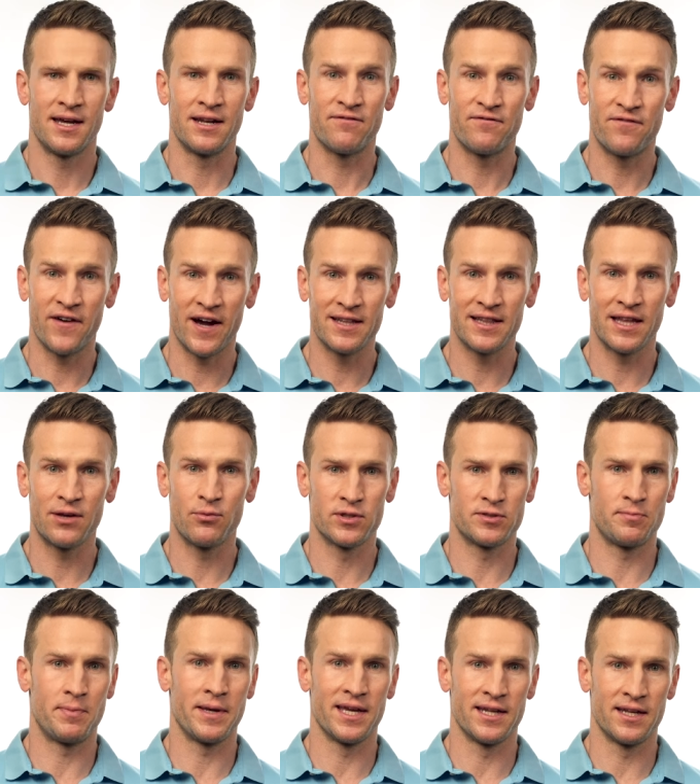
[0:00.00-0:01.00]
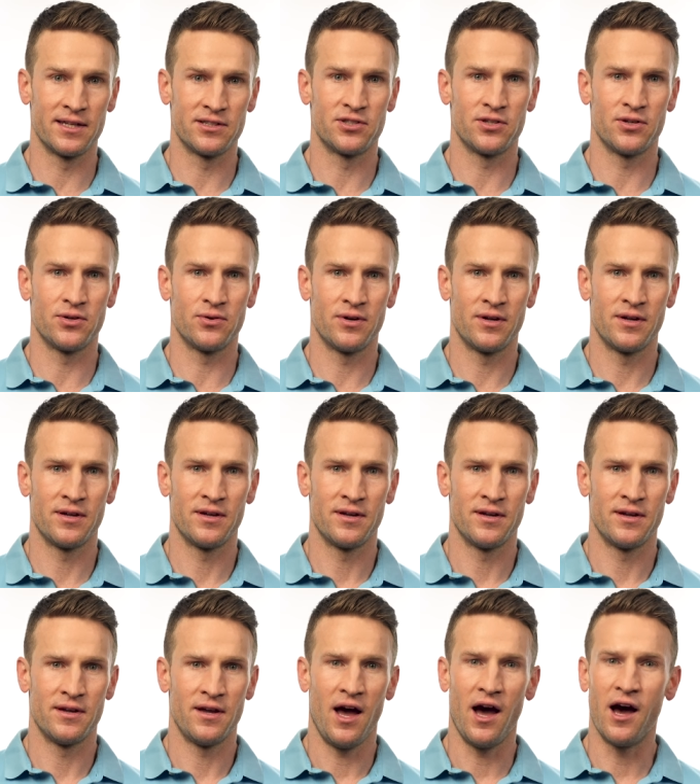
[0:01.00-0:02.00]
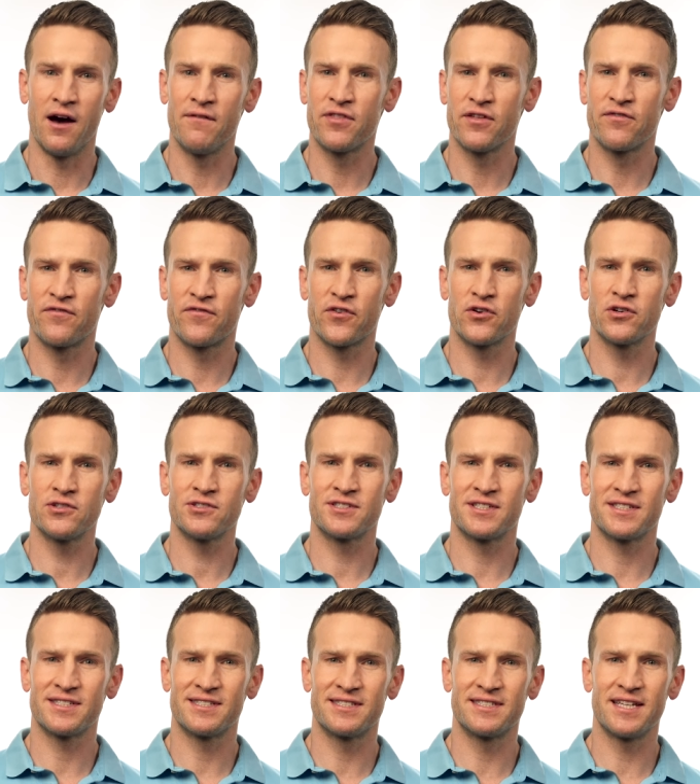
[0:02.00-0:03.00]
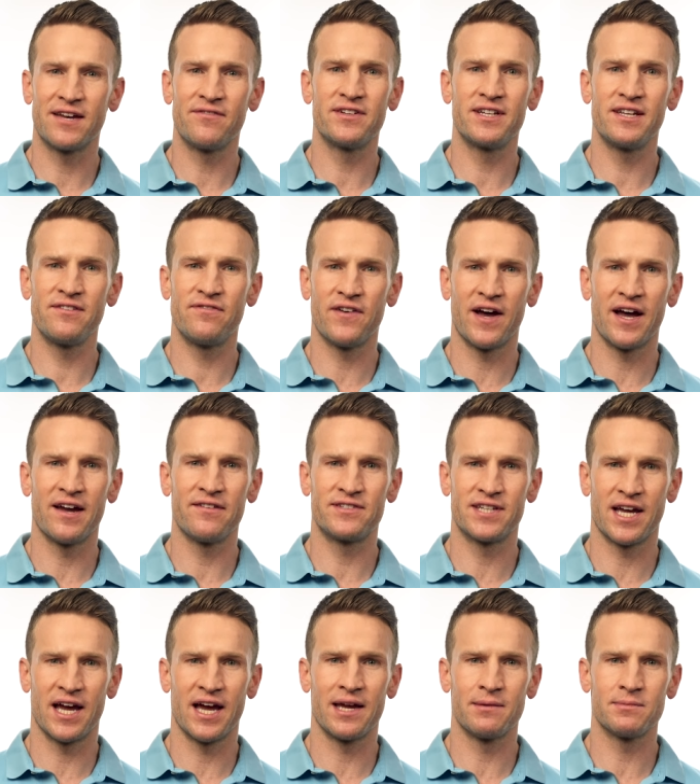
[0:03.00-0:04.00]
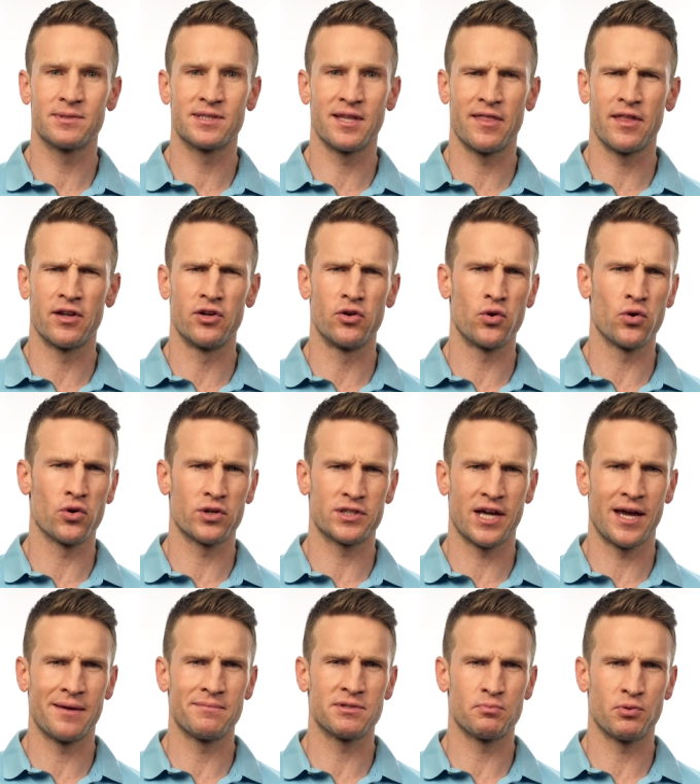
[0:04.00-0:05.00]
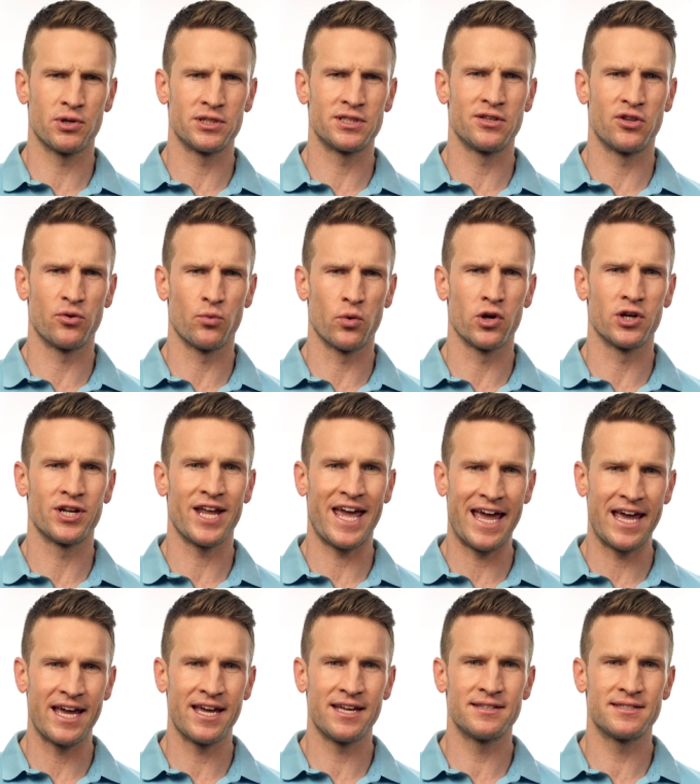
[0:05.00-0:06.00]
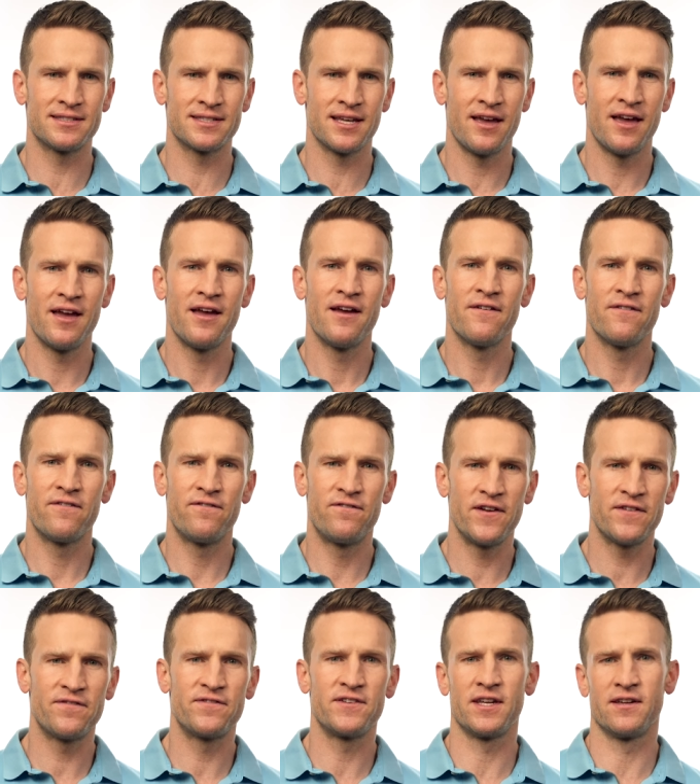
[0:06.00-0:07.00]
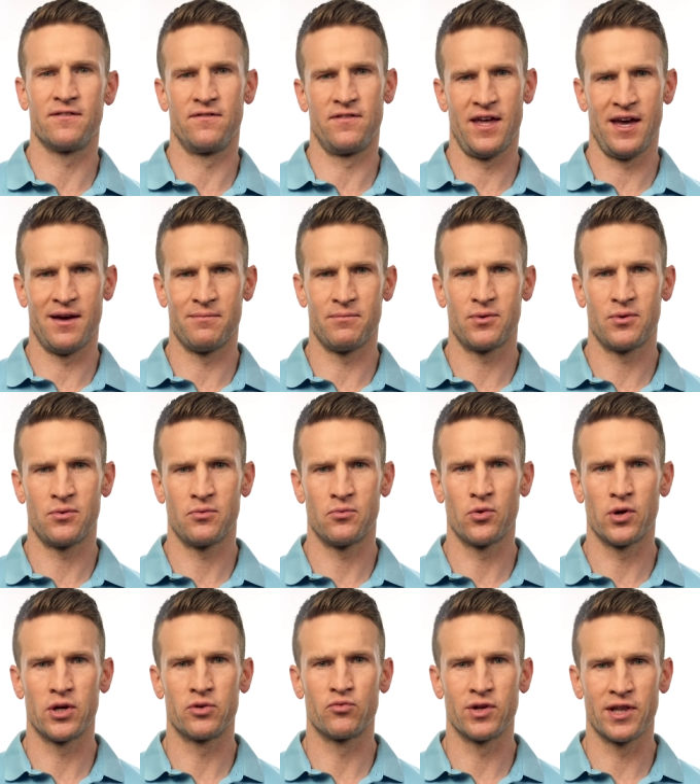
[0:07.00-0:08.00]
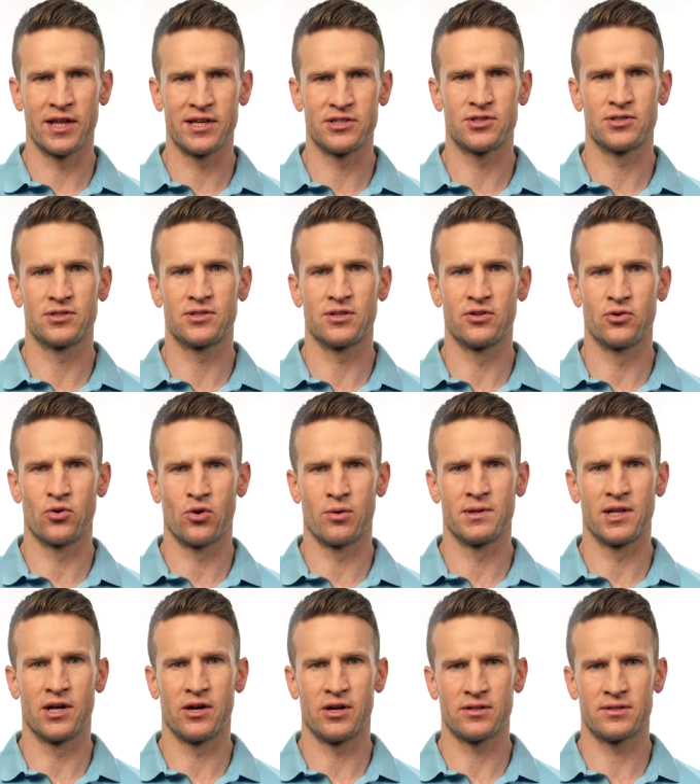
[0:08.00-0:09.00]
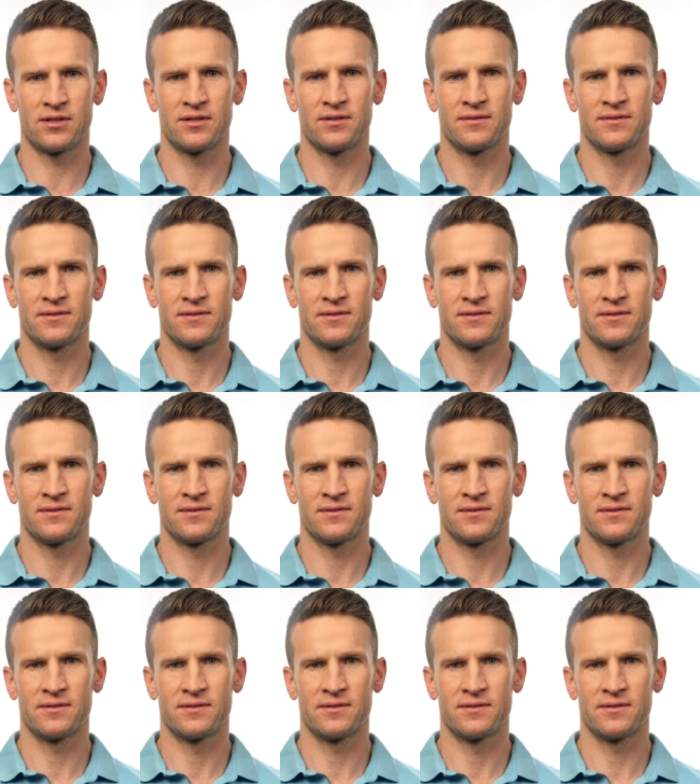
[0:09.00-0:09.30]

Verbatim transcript: and it finally was beginning to. Of the first 75 times that the New York Times printed the word AIDS, 50 of them were in relation to the normal heart.